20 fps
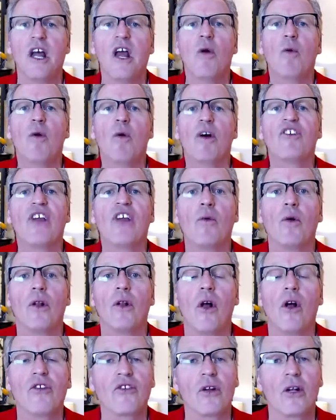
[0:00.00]
which then will
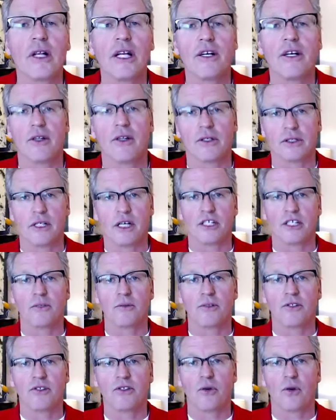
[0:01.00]
also lead to those
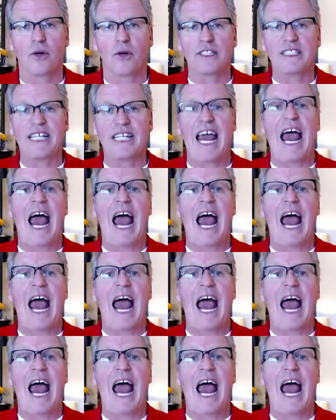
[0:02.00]
customer stories